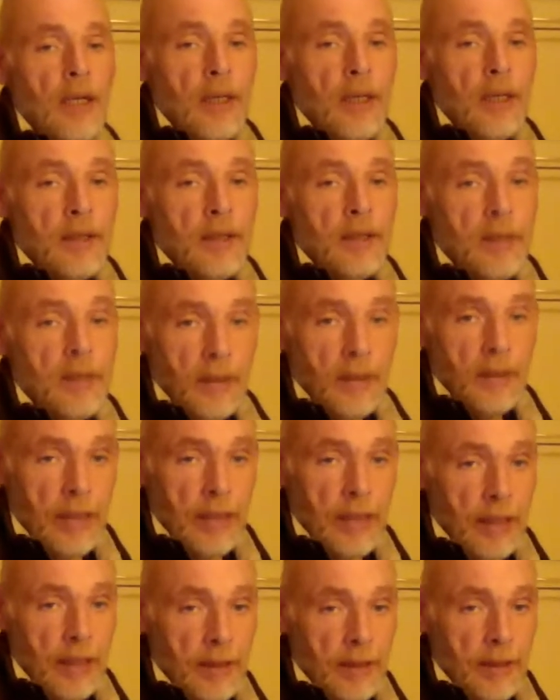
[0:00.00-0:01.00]
So
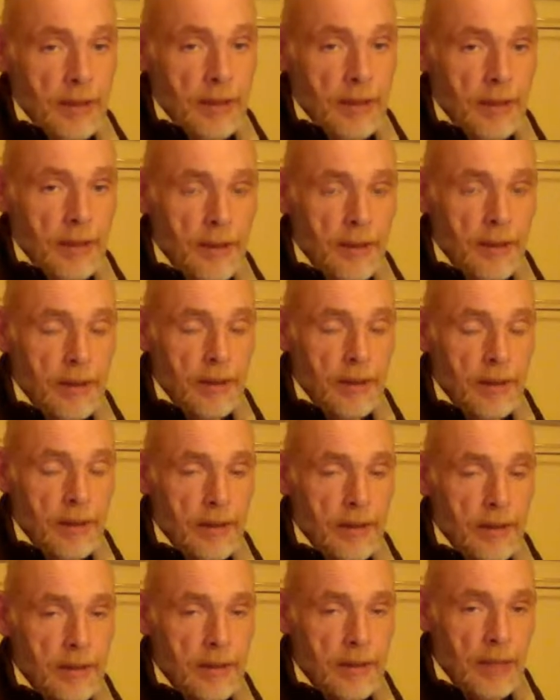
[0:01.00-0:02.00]
yeah,
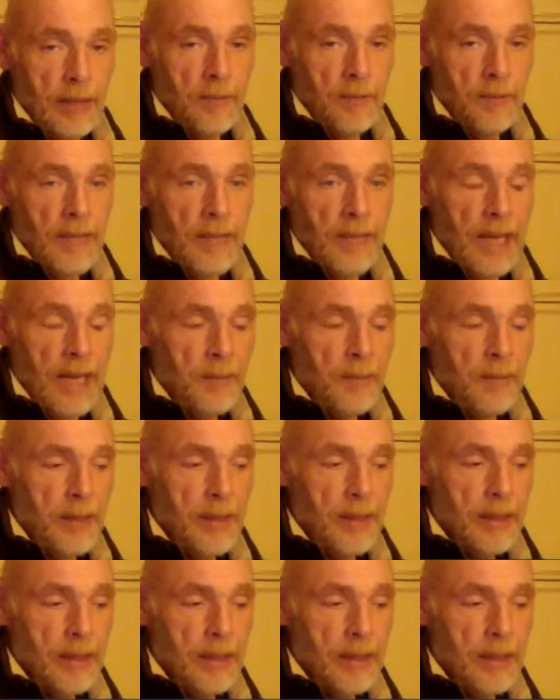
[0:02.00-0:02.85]
that won't be happening,